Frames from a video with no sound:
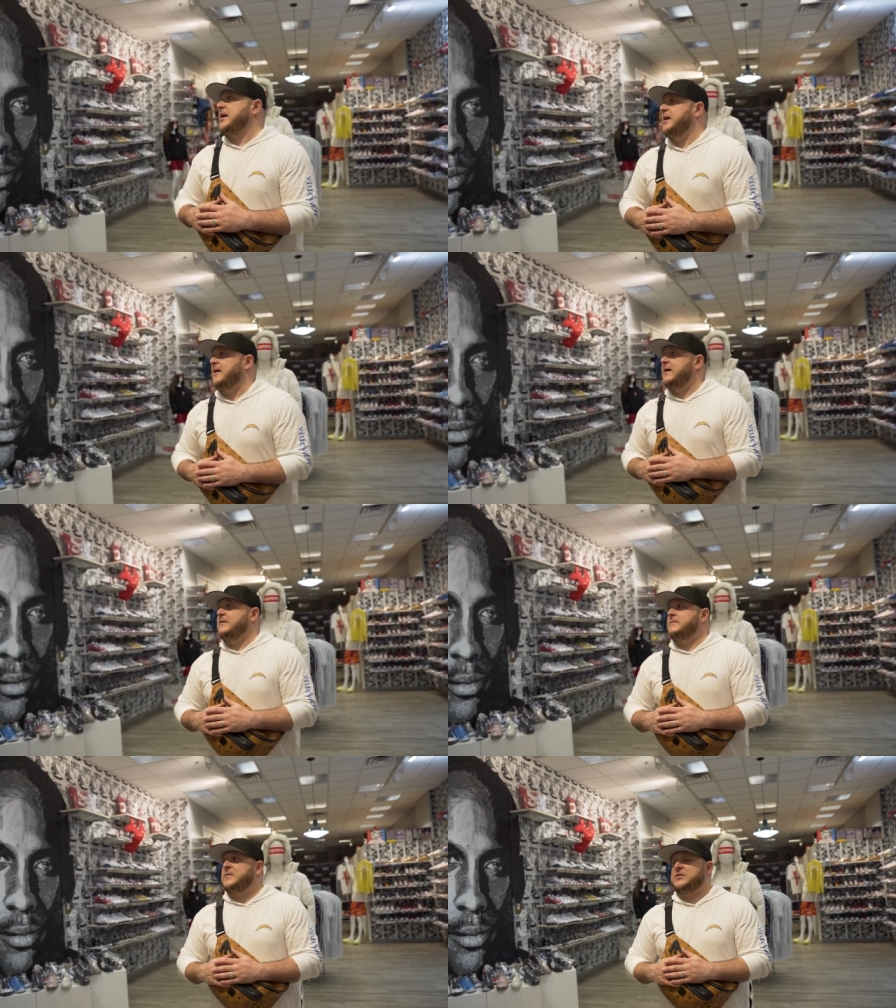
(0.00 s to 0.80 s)

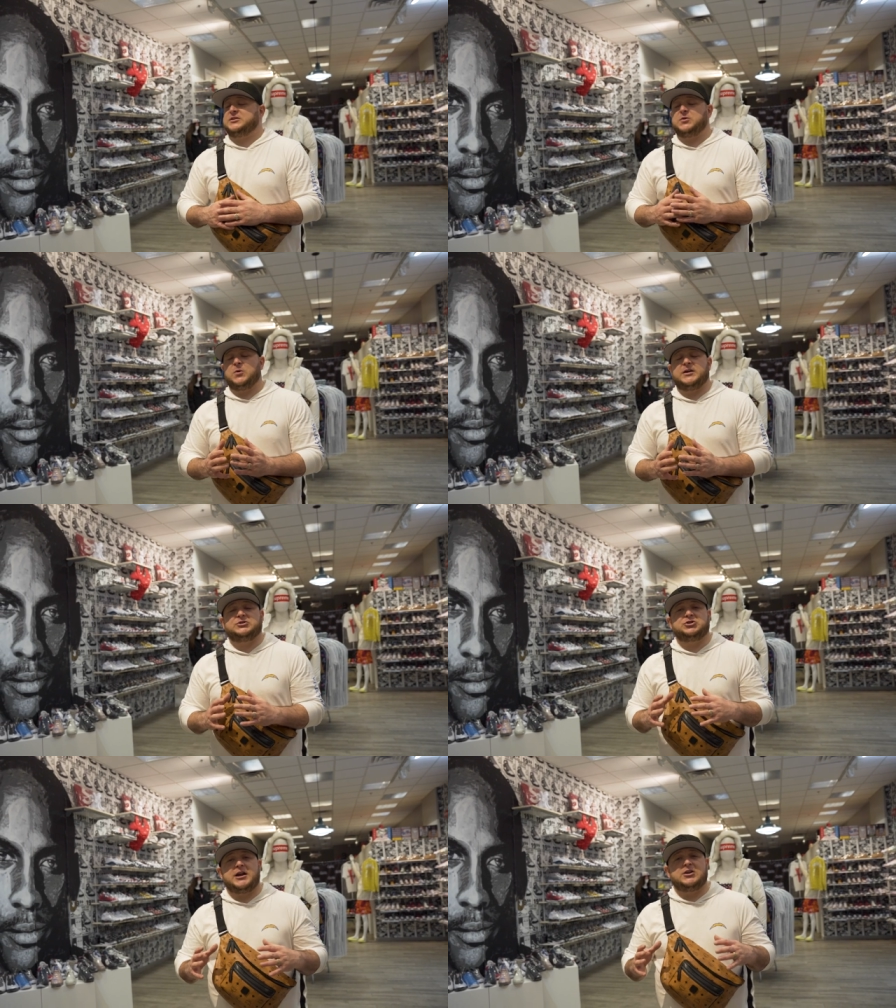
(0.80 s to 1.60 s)
Um, the store has
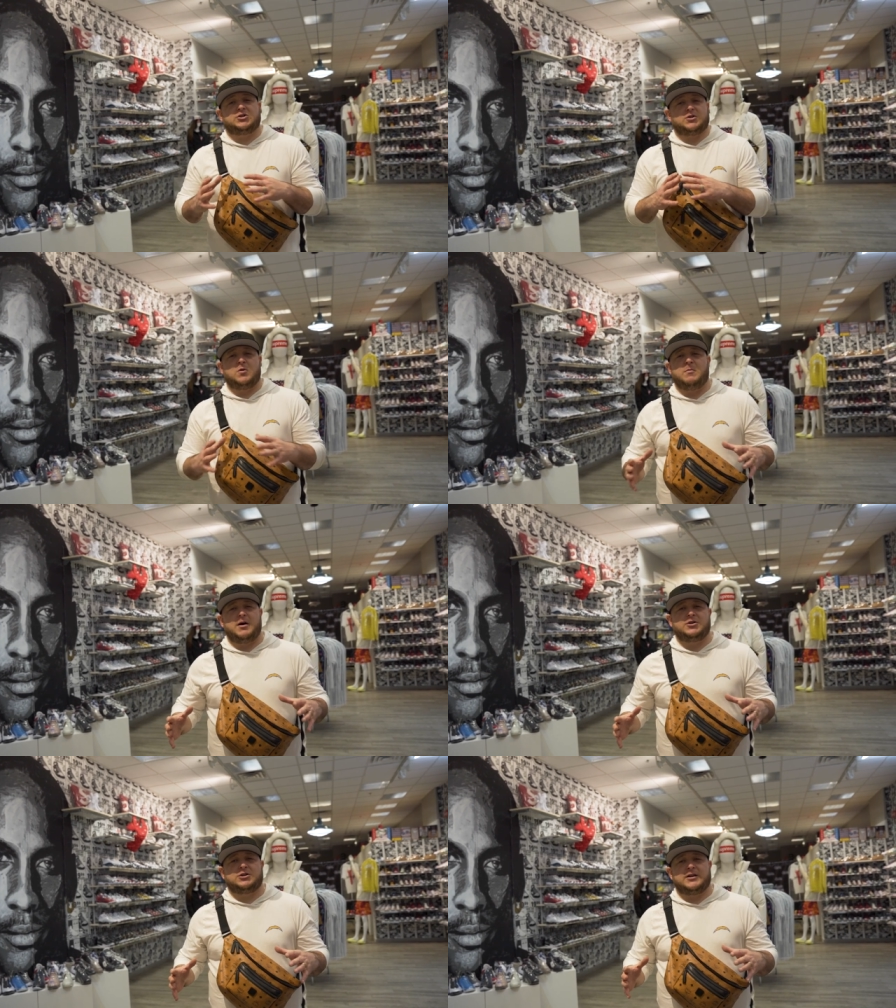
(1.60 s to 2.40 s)
changed so
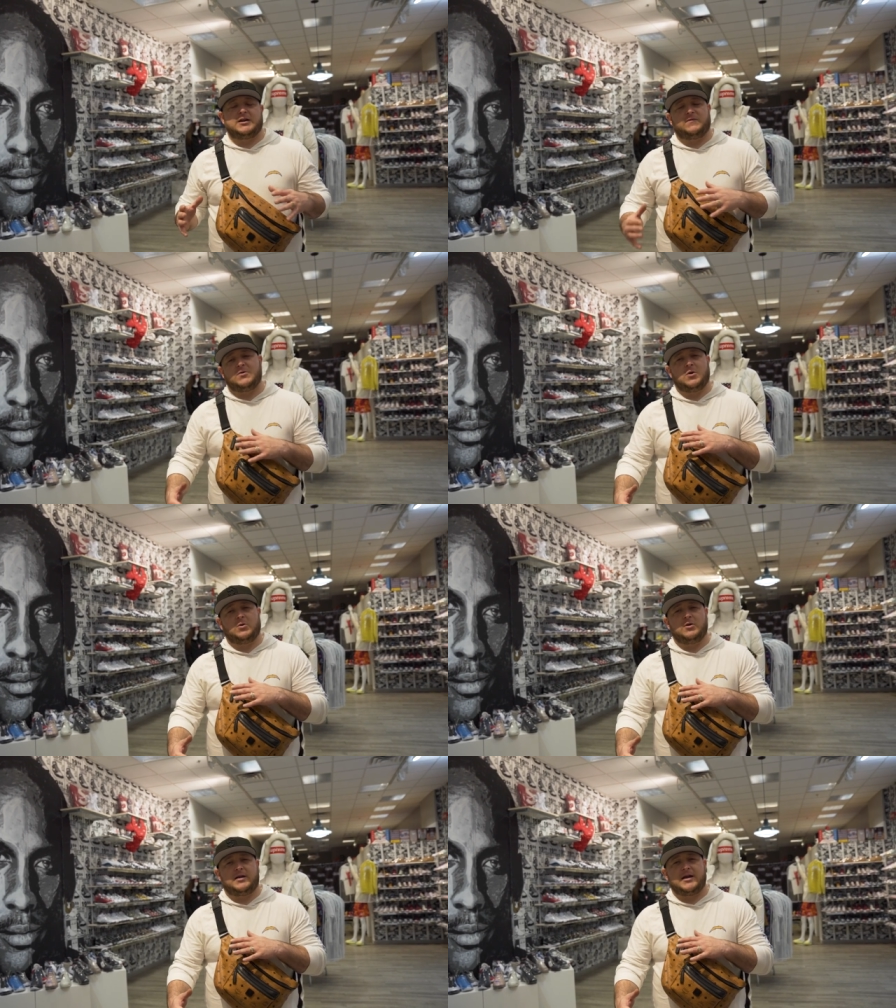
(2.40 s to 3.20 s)
much. Like if you go
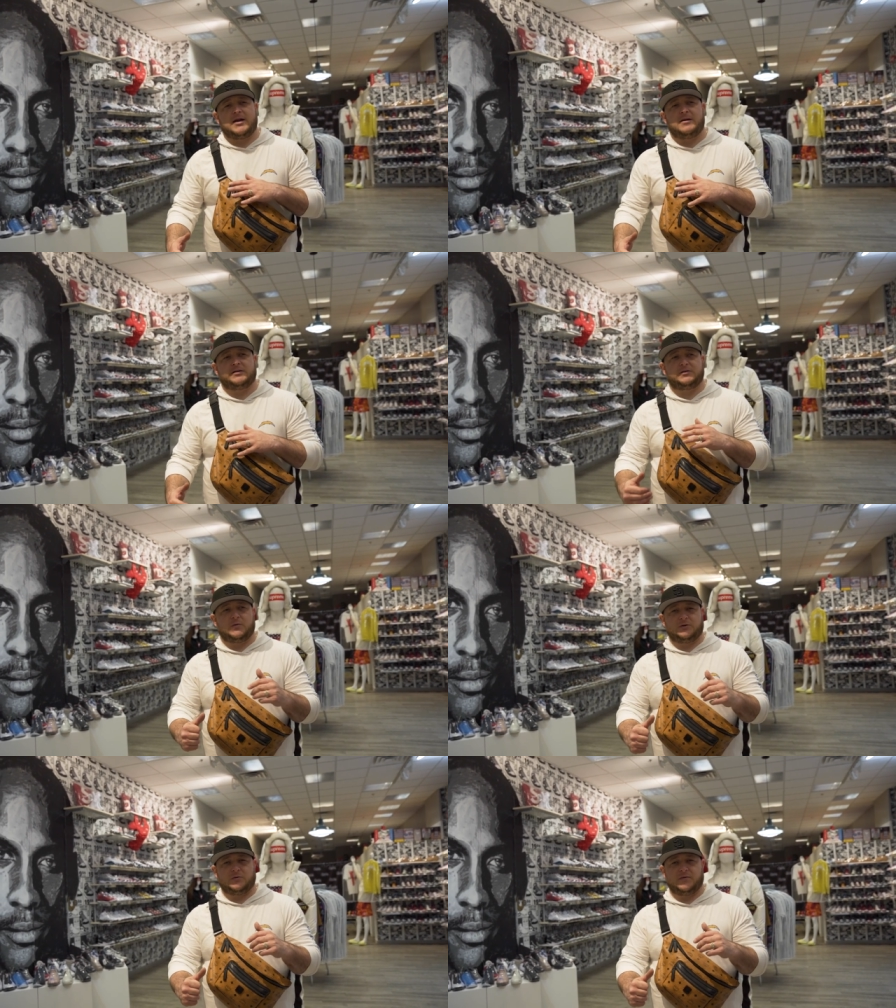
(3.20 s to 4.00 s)
look at a
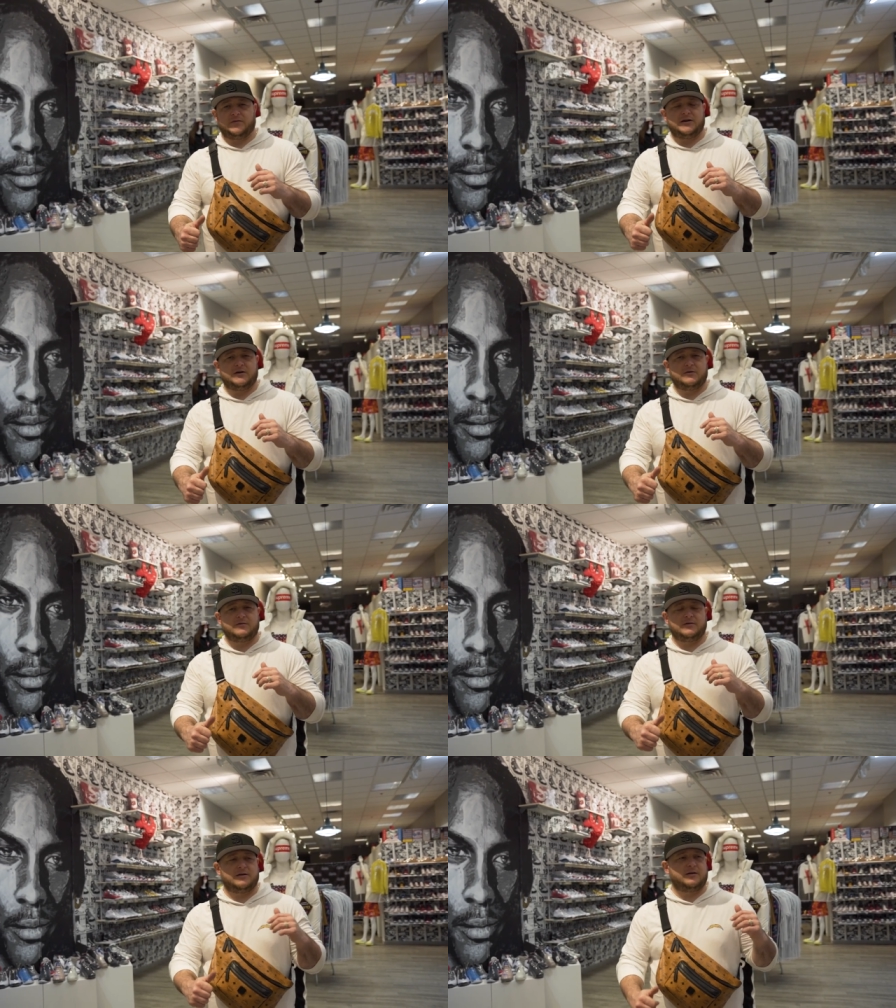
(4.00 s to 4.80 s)
store tour
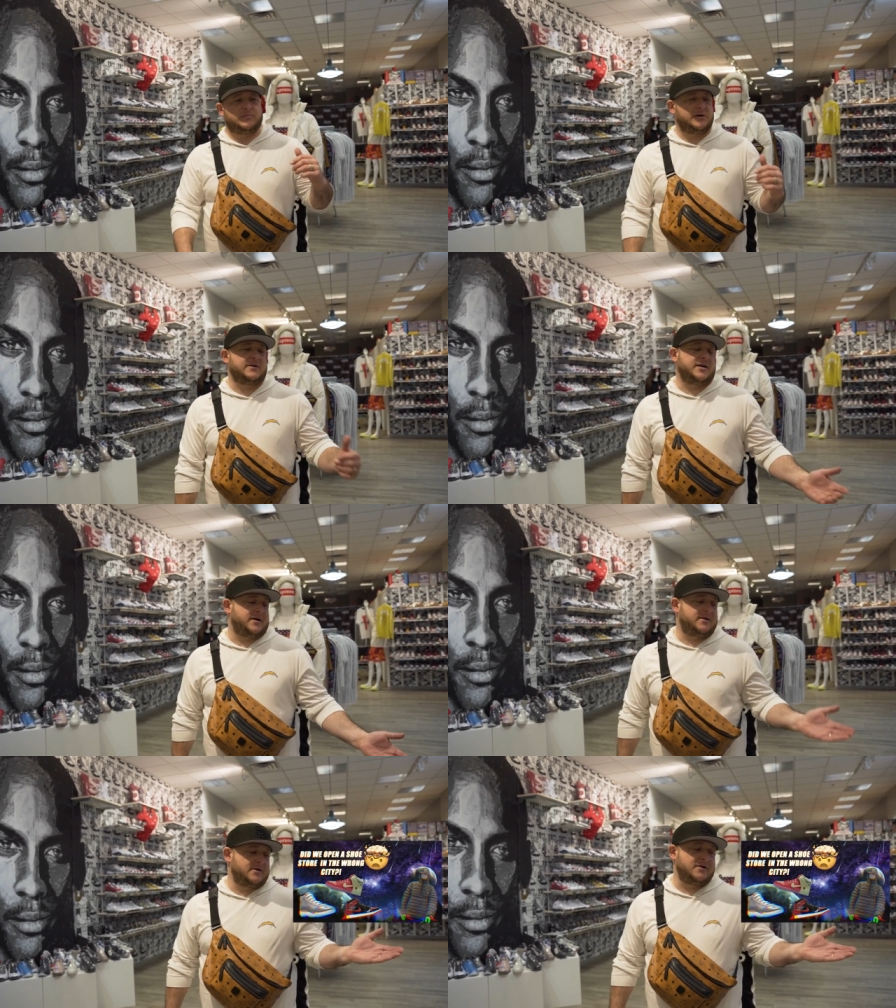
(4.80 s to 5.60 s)
video, uh, put it right
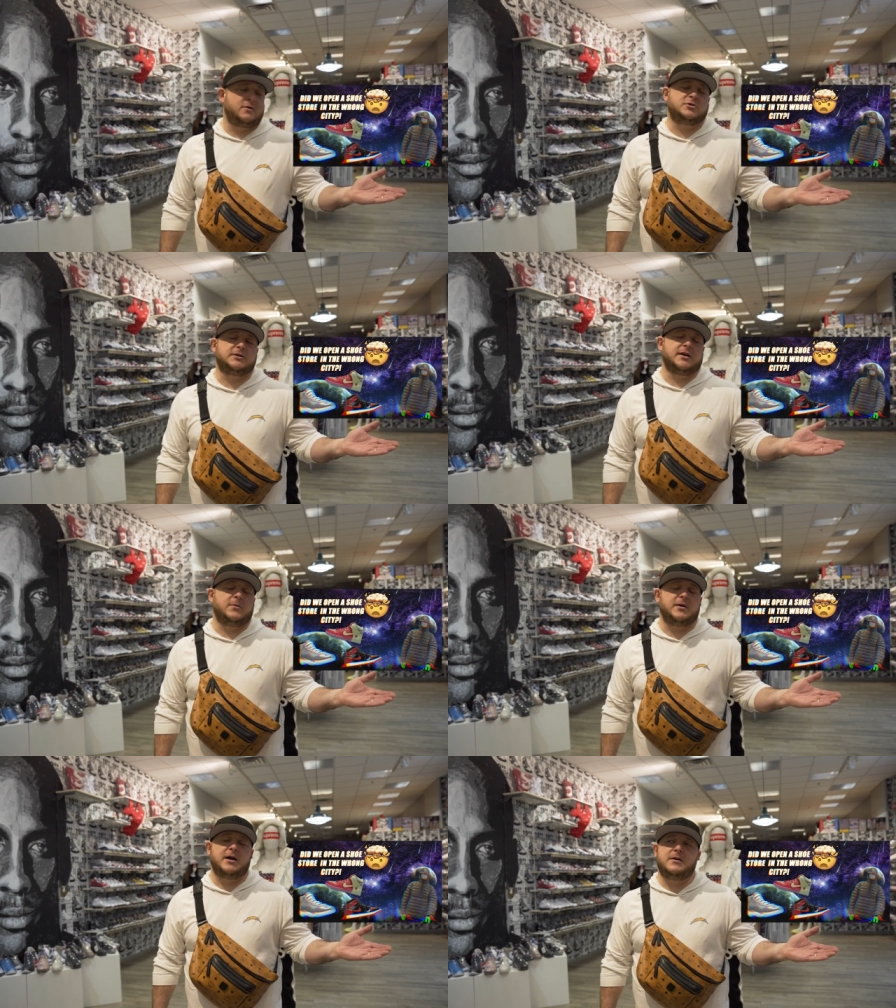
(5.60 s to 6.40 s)
here. You can go check that
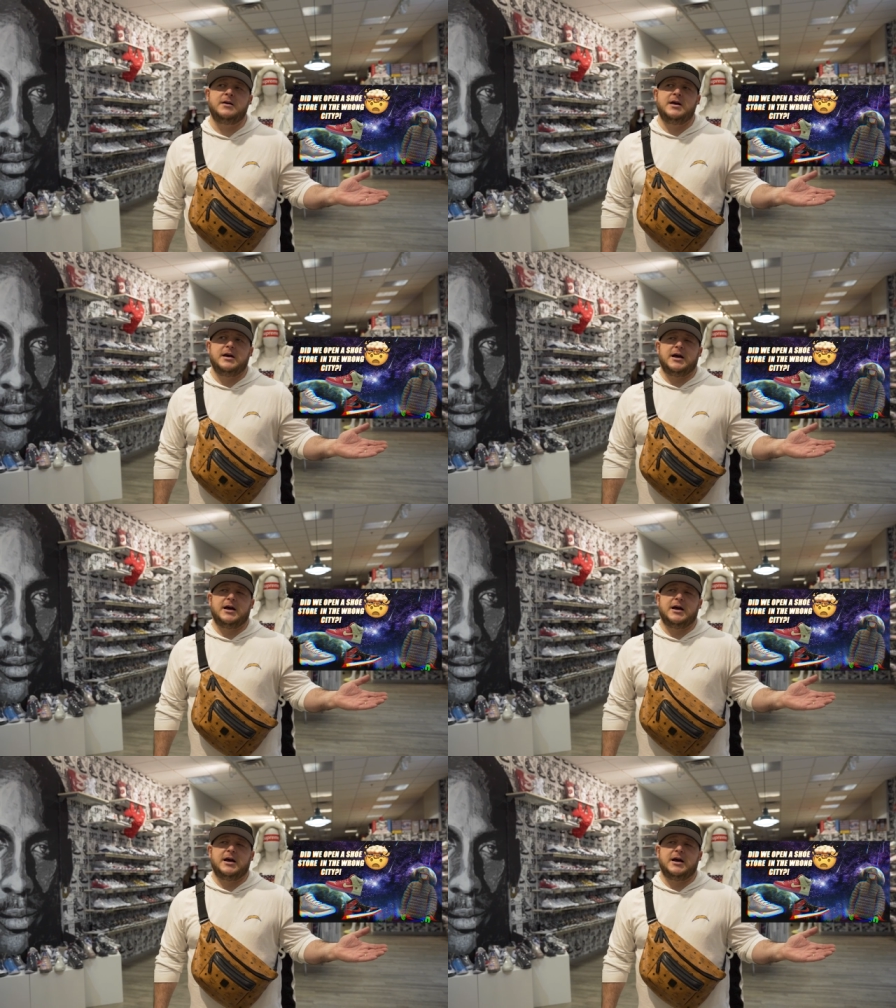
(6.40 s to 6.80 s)
one out.